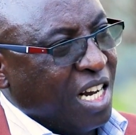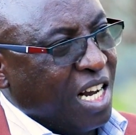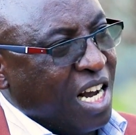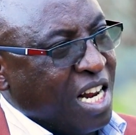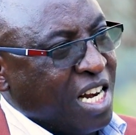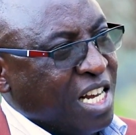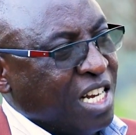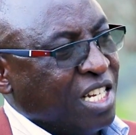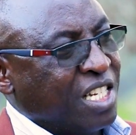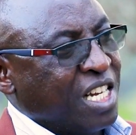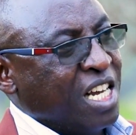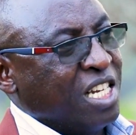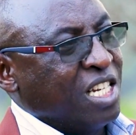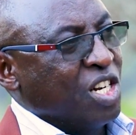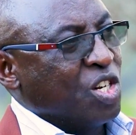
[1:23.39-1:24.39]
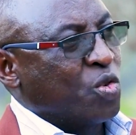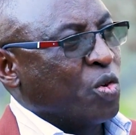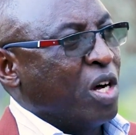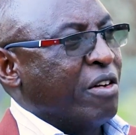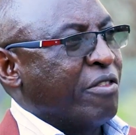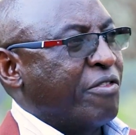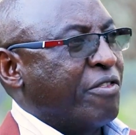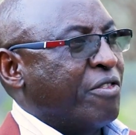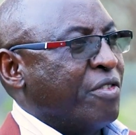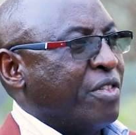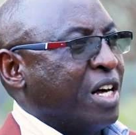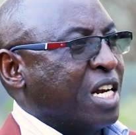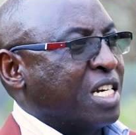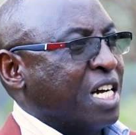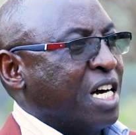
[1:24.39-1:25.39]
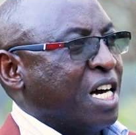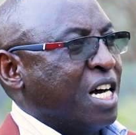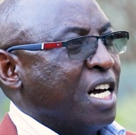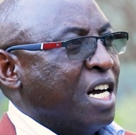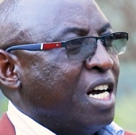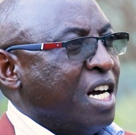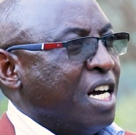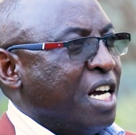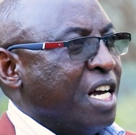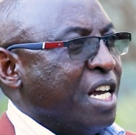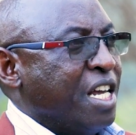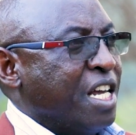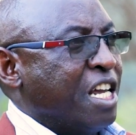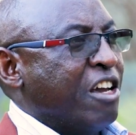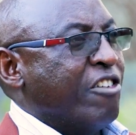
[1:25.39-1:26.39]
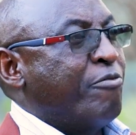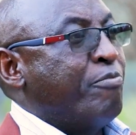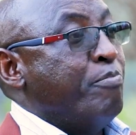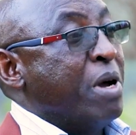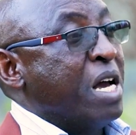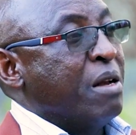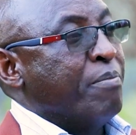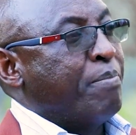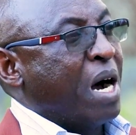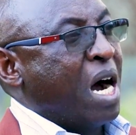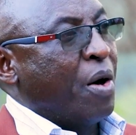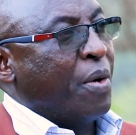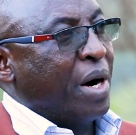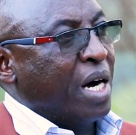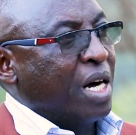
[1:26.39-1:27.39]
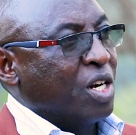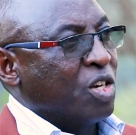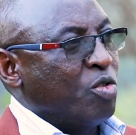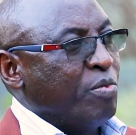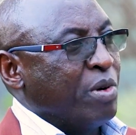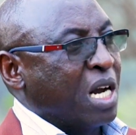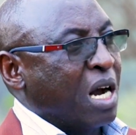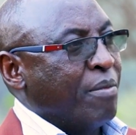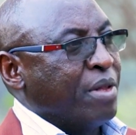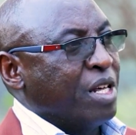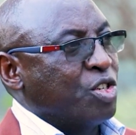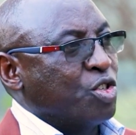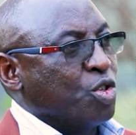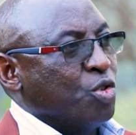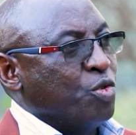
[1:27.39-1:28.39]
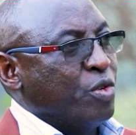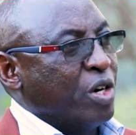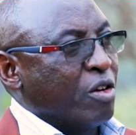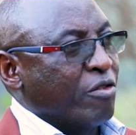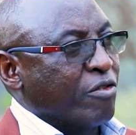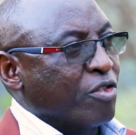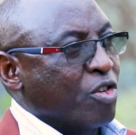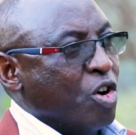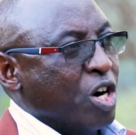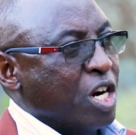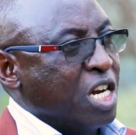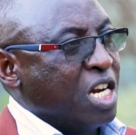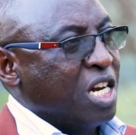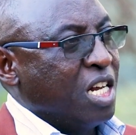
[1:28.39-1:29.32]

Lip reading: And he says in 12 that he gave men power to become the children of God,